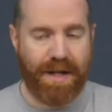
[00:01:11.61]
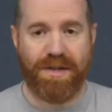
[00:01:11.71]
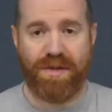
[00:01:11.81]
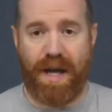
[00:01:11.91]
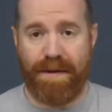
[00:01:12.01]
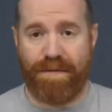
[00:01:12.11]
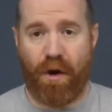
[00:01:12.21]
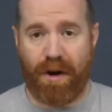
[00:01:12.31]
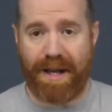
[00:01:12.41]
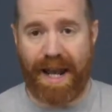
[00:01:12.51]
So if
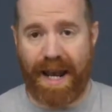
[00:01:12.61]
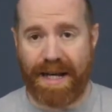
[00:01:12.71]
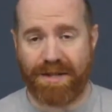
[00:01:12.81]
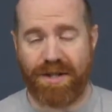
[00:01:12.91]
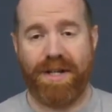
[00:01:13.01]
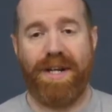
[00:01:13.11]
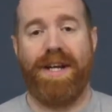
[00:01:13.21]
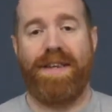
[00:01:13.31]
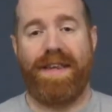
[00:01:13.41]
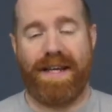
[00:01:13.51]
you're a collector,
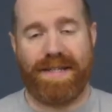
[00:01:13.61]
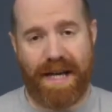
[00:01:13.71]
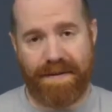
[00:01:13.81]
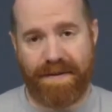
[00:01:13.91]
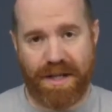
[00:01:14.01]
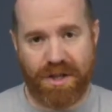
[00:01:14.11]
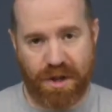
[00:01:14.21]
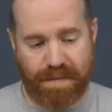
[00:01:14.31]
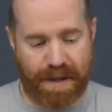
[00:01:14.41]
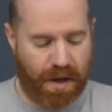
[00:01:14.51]
then definitely
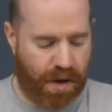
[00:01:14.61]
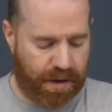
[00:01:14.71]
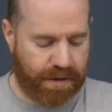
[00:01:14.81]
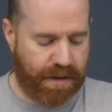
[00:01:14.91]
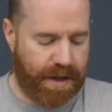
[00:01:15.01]
jump in on it.